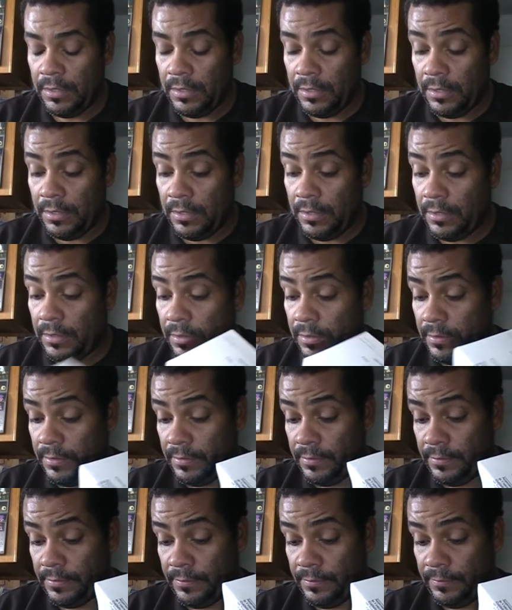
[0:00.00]

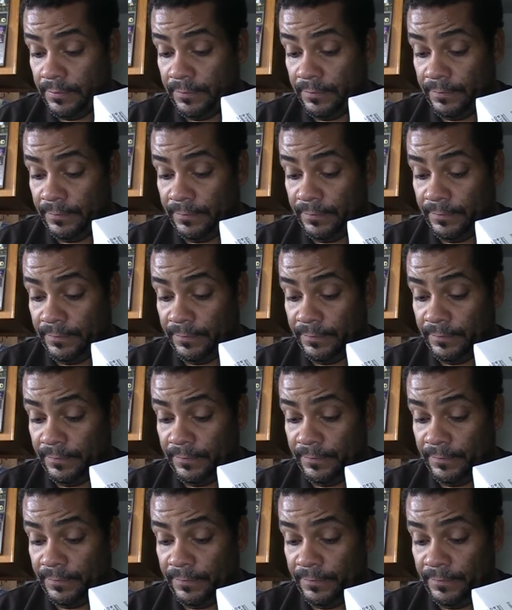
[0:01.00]

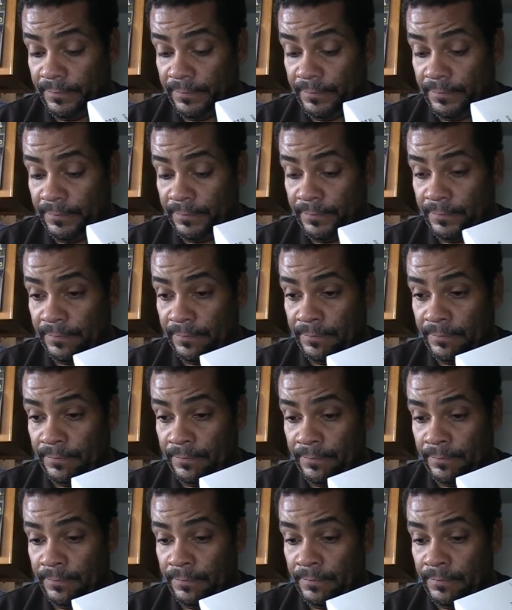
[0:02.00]

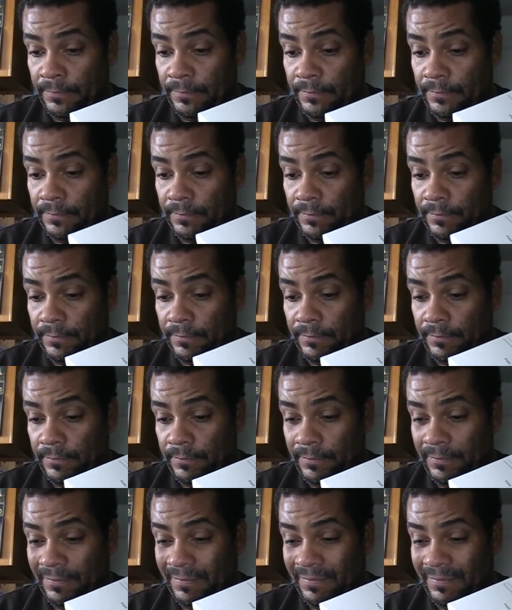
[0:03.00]

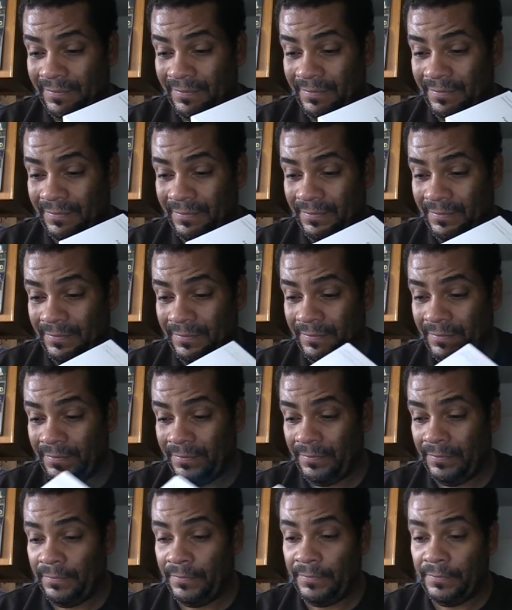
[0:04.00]

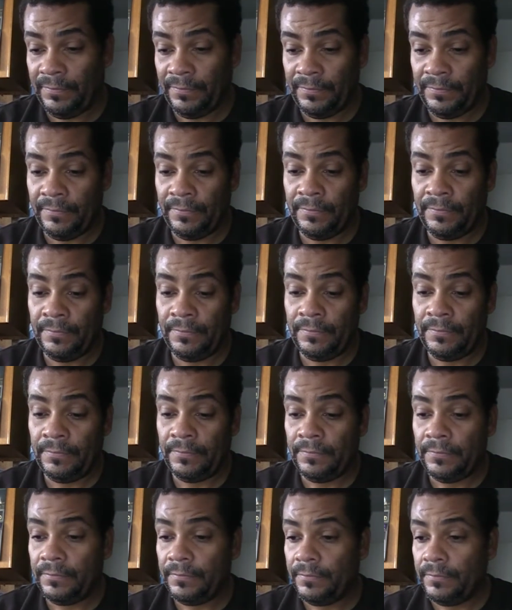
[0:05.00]

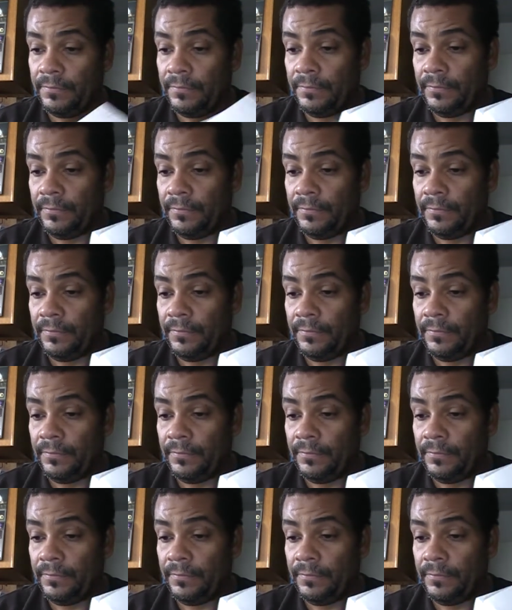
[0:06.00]
No one is speaking in this clip.